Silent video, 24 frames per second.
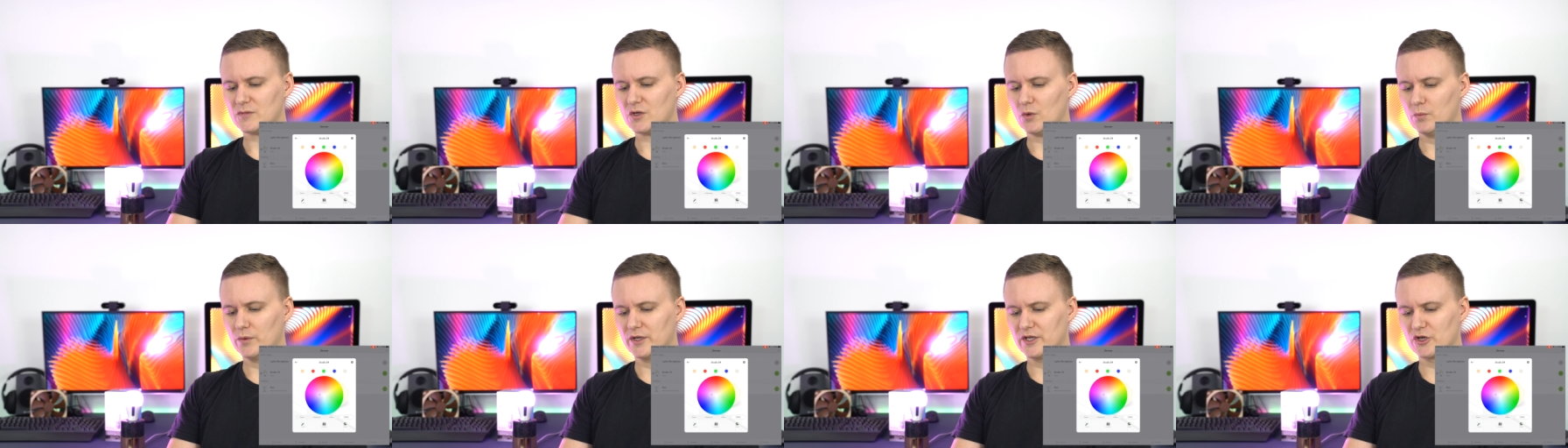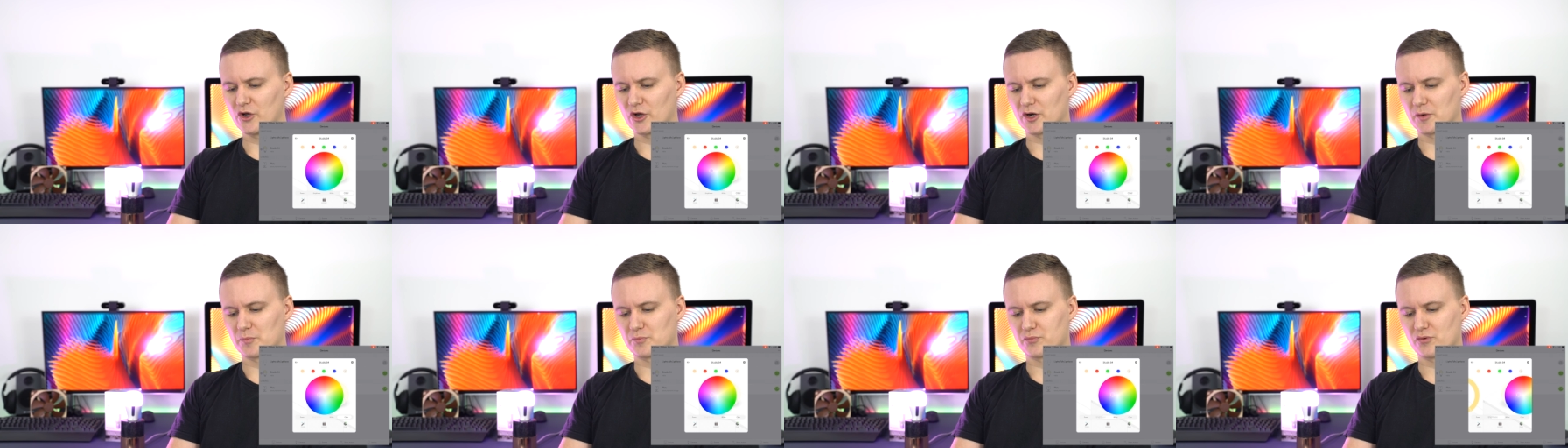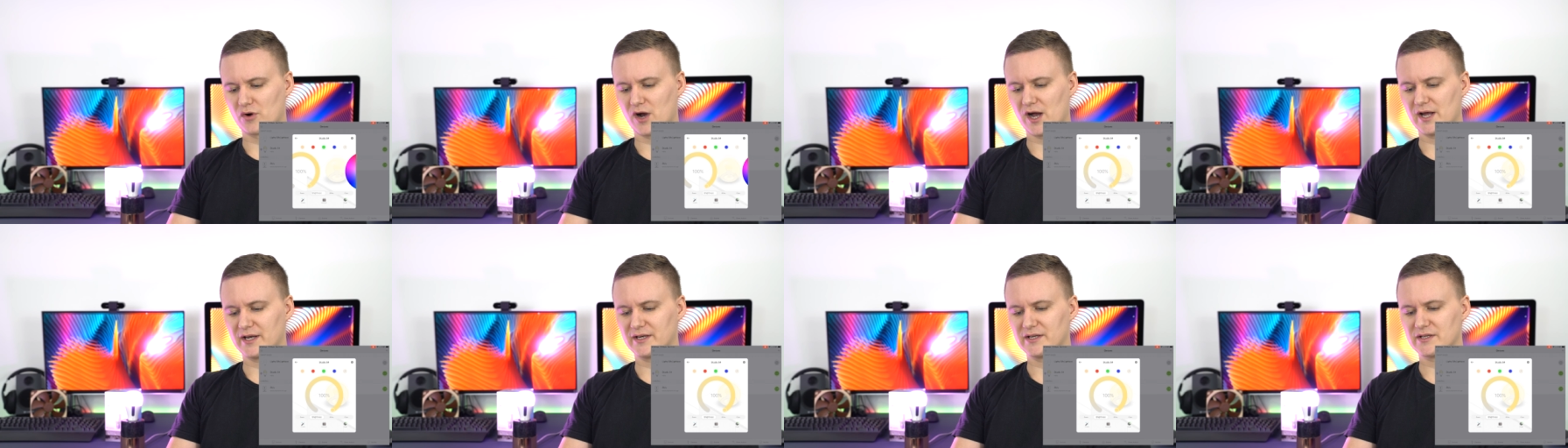We can go to
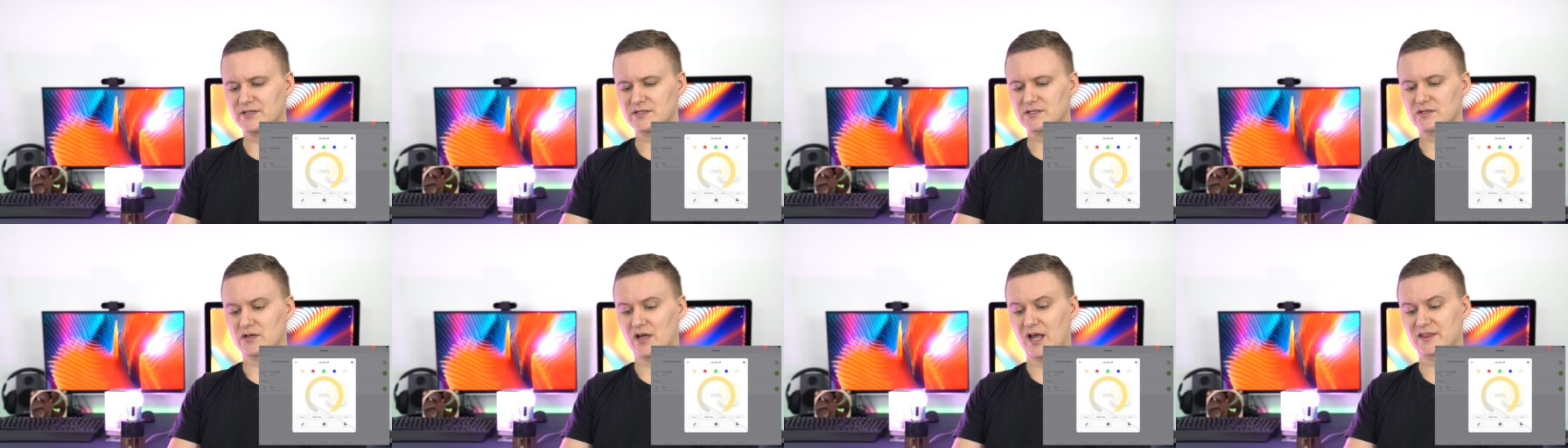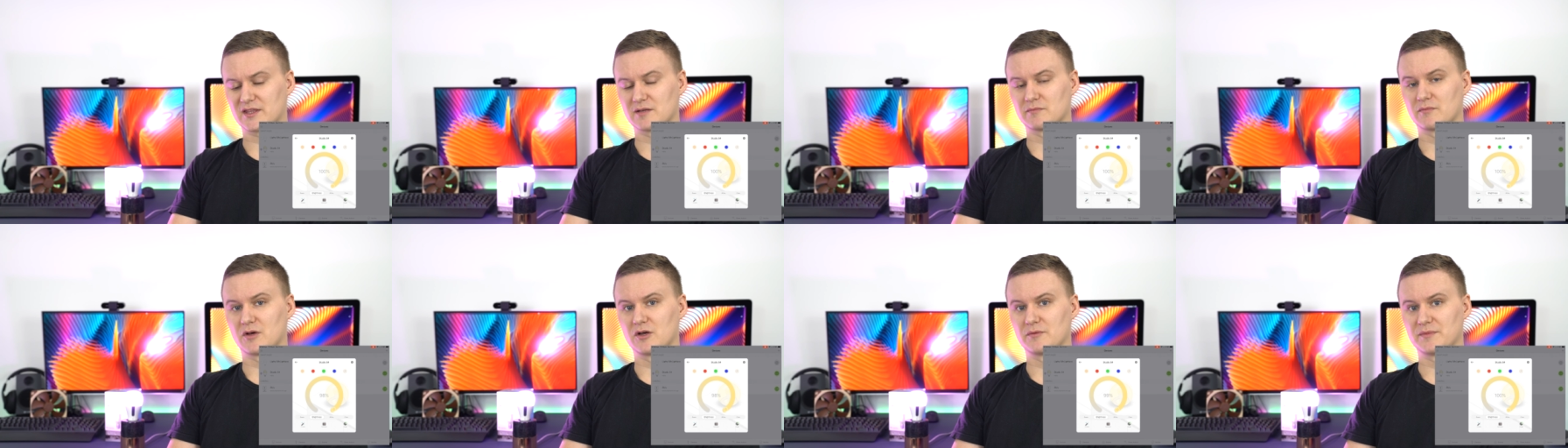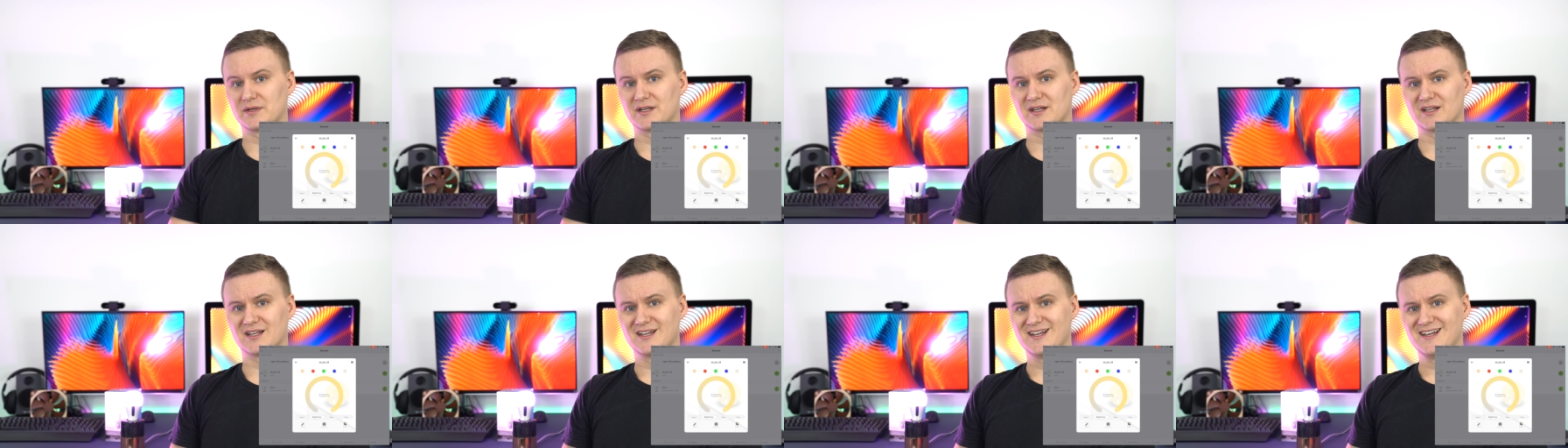brightness. So at the
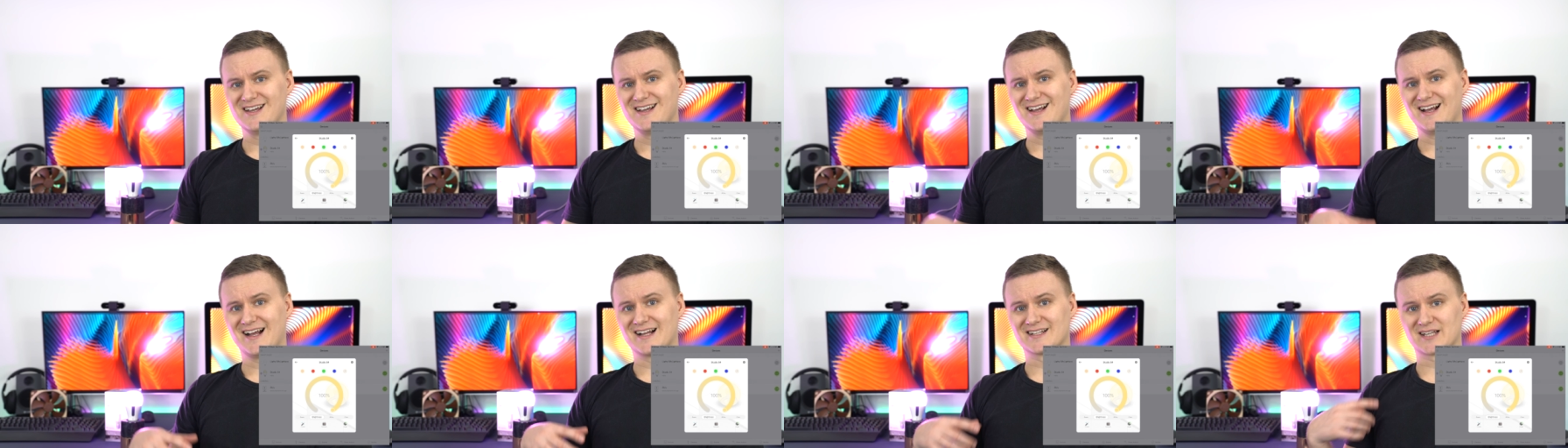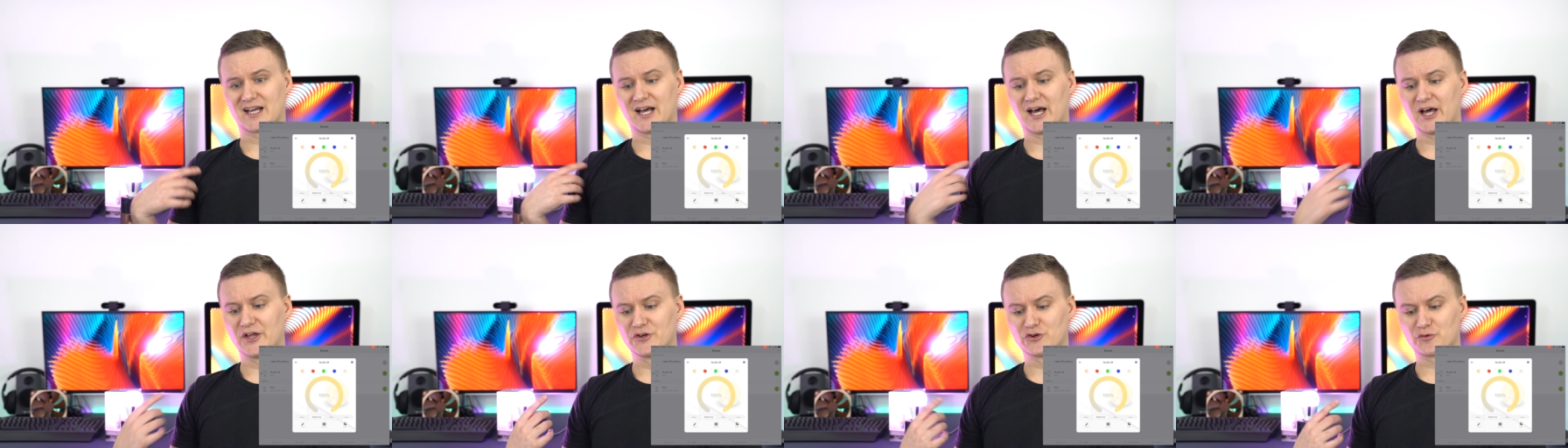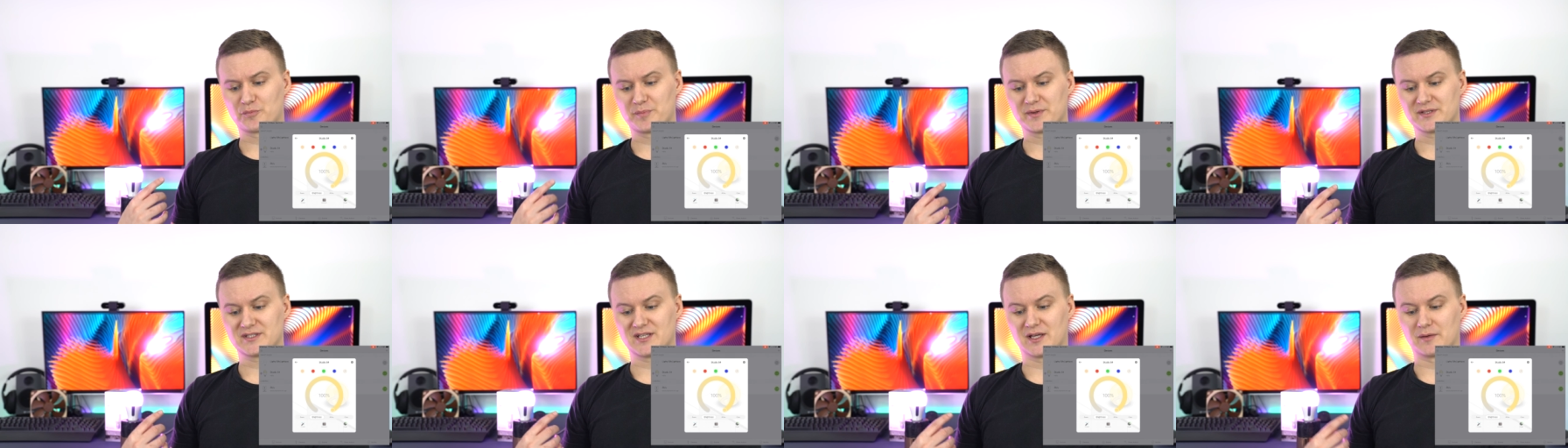moment it's
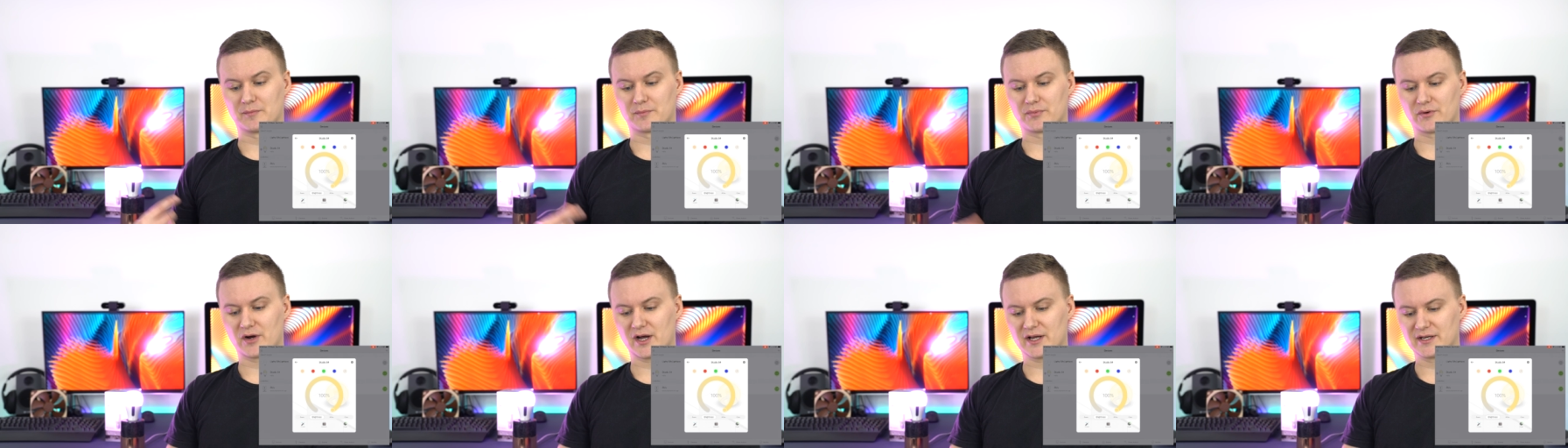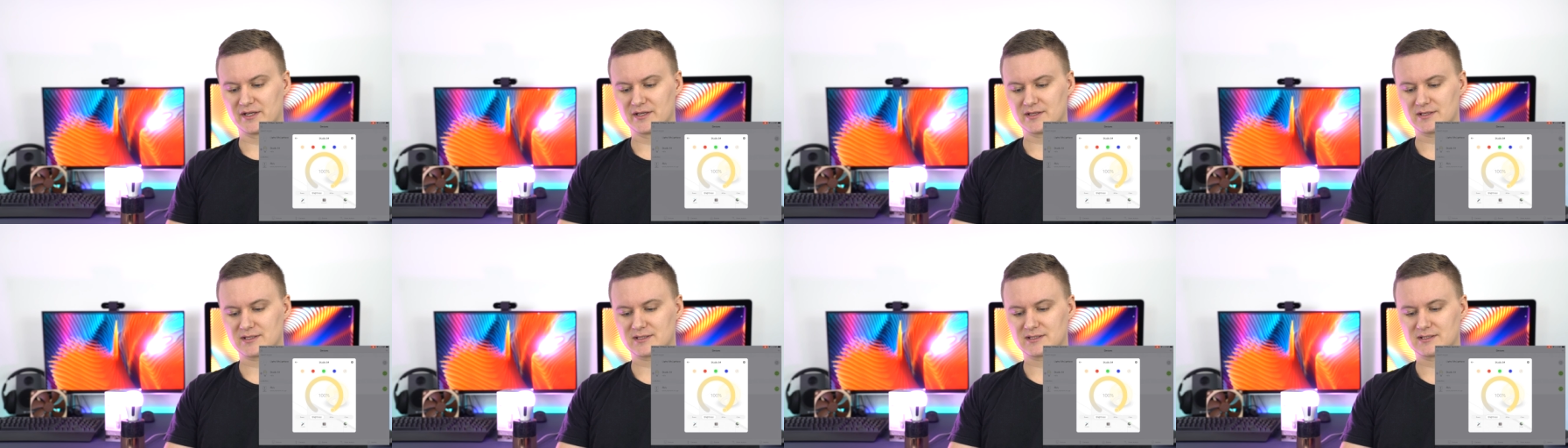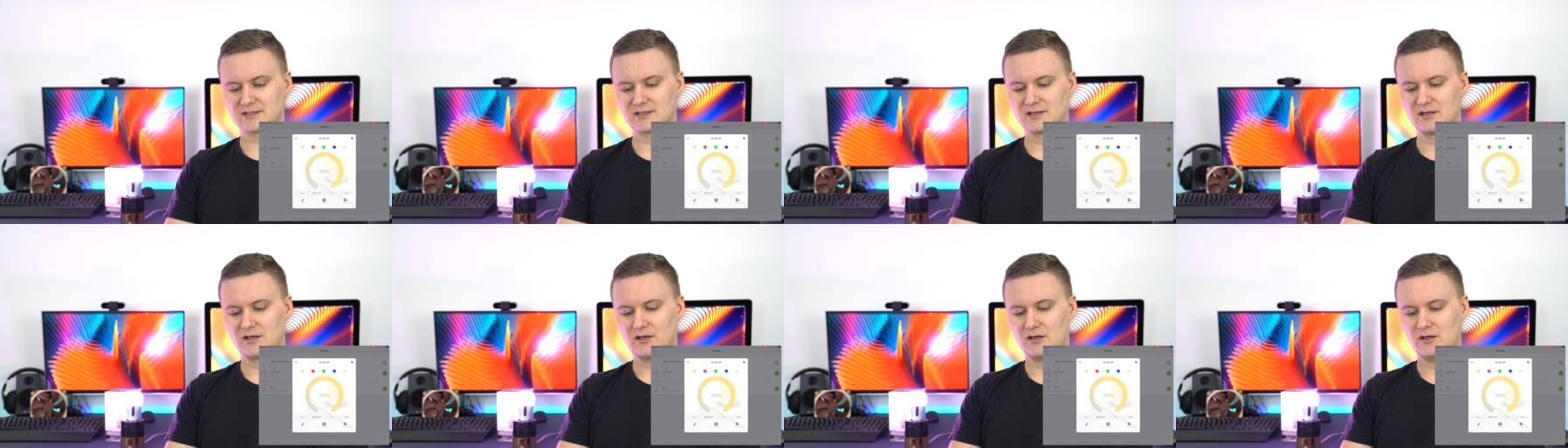100%
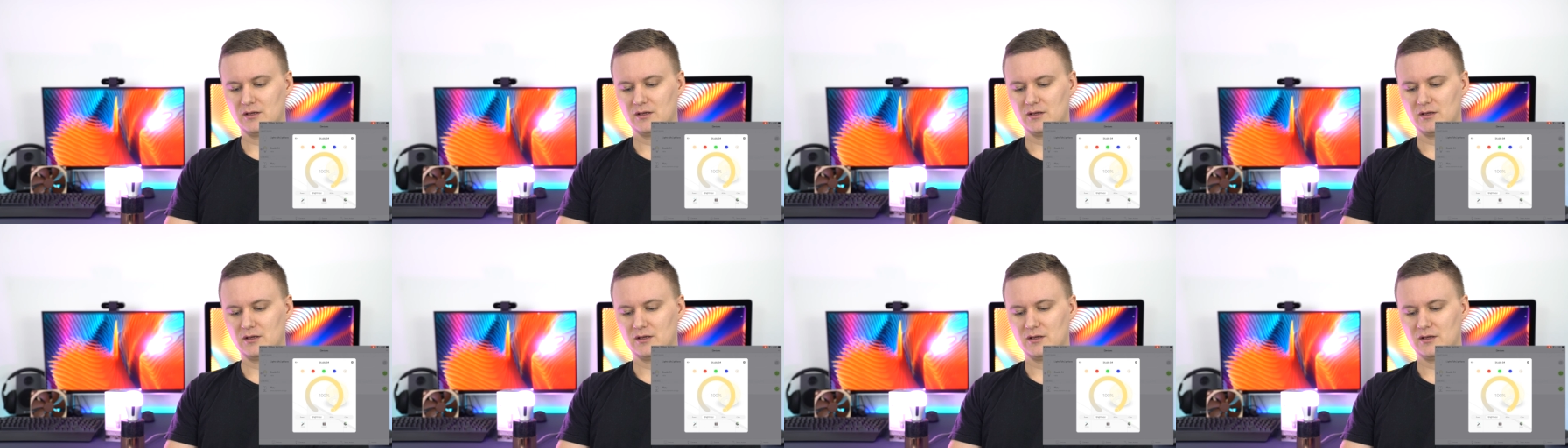brightness.